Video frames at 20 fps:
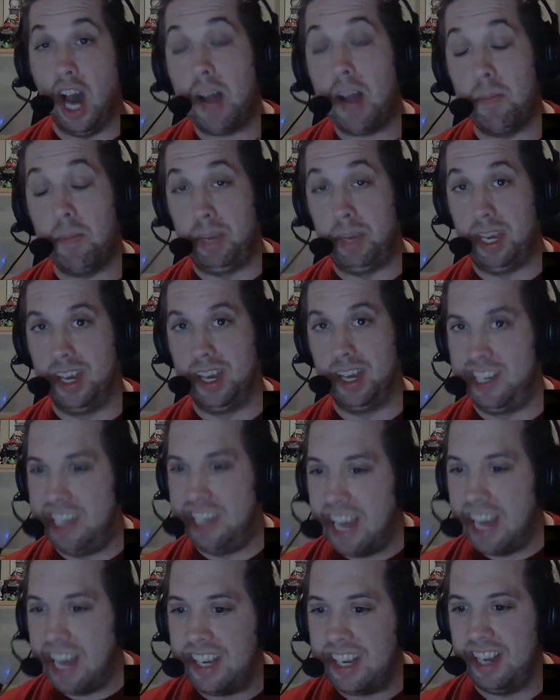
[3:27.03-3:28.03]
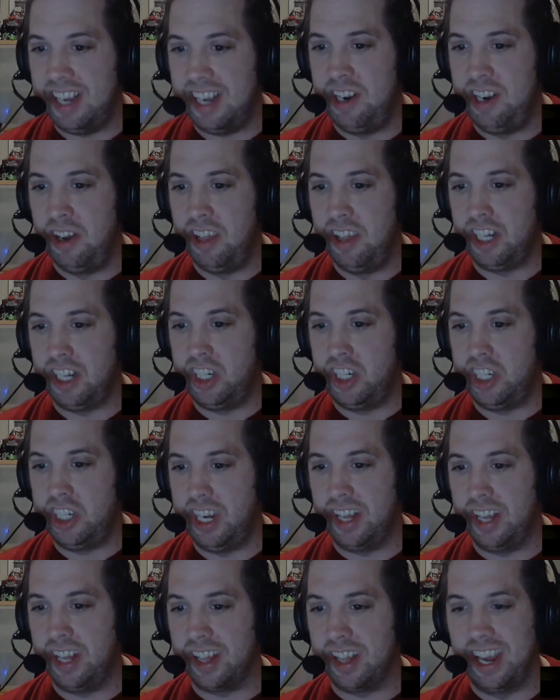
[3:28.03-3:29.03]
me addicted to this
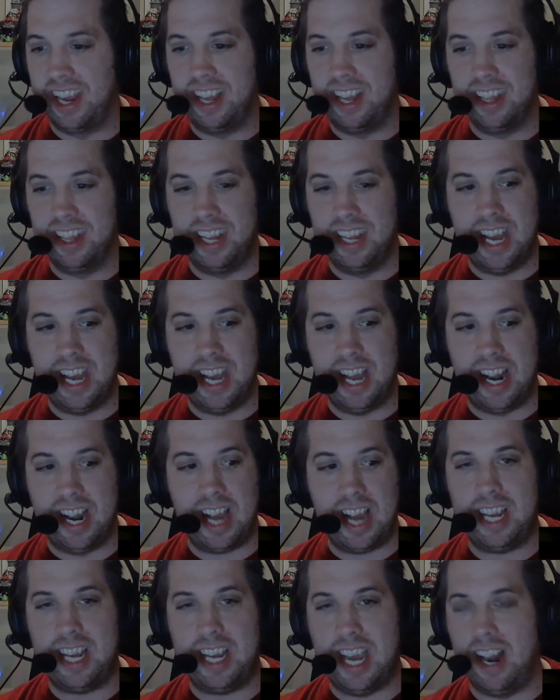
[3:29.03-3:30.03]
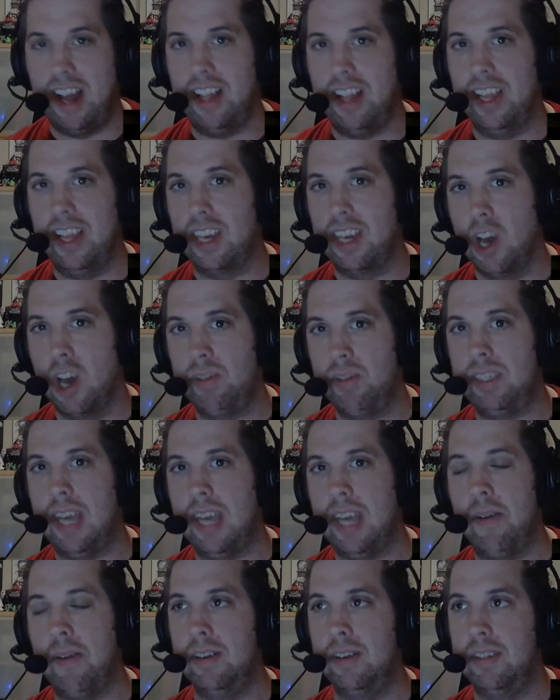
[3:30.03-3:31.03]
shit lately, and I cannot let go of
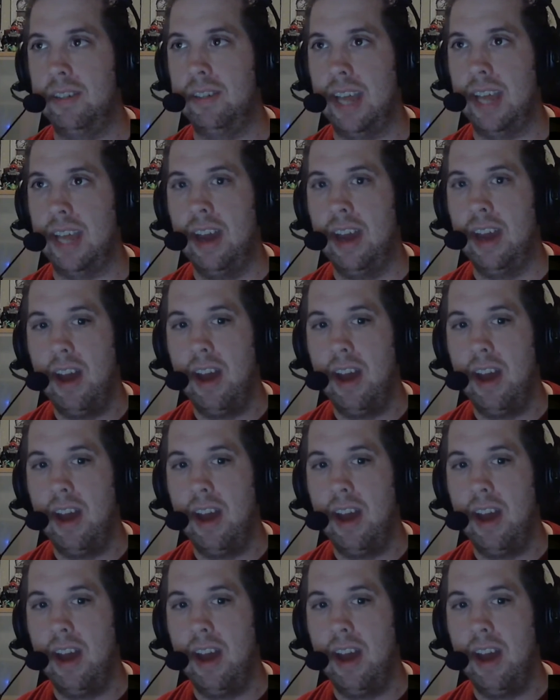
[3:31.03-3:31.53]
sours. They